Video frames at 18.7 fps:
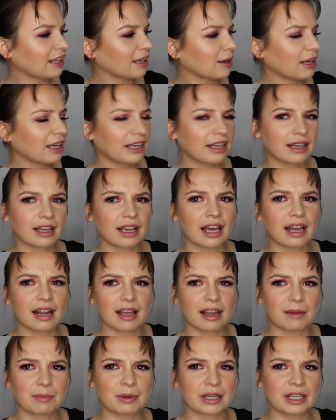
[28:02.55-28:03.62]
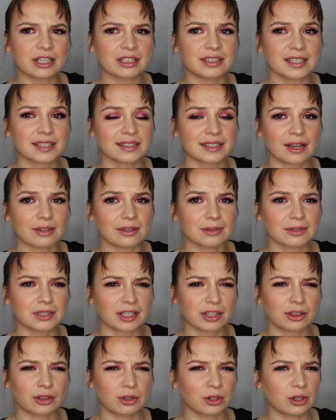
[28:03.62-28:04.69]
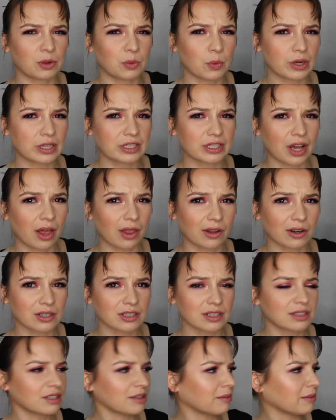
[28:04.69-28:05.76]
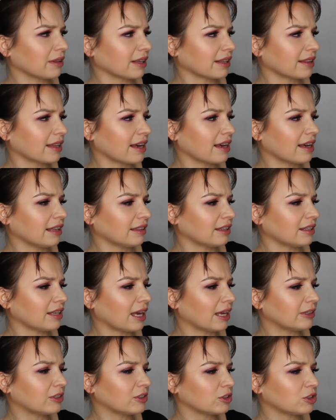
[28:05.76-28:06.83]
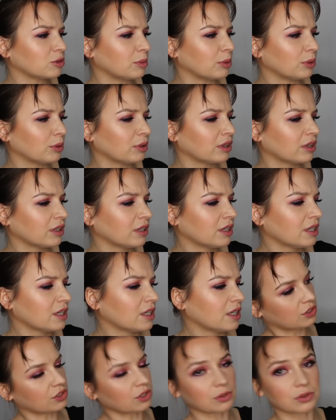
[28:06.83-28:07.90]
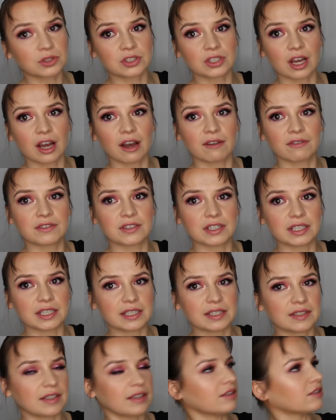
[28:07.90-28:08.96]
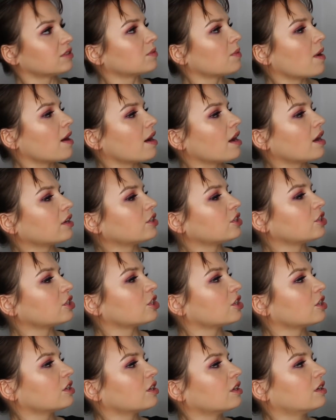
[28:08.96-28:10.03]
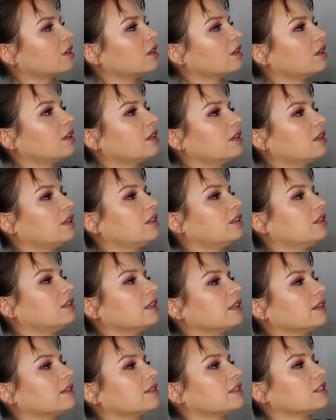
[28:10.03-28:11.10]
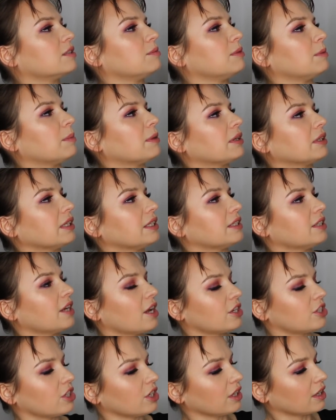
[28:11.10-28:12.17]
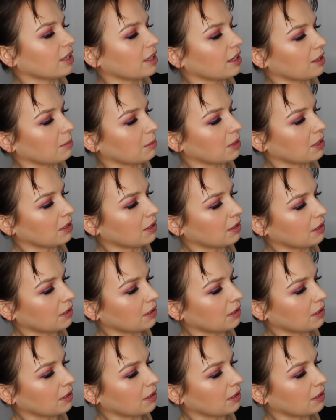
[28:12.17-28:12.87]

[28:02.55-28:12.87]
think I got it at a pretty good discount. It was like $31 or something like that at the Nigel's booth. So soft and easy to swatch. Like this is me barely touching them.